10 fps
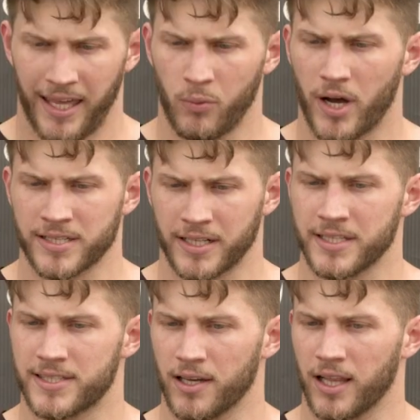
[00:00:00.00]
It wasn't
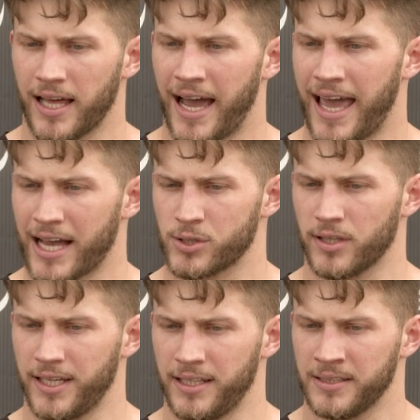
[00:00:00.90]
until I
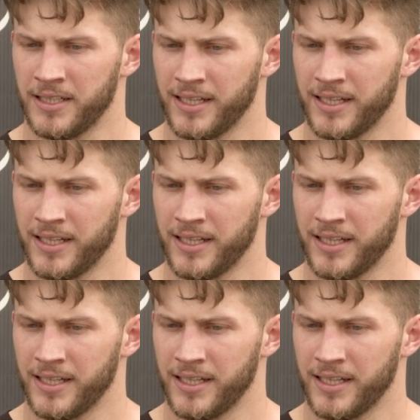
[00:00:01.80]
actually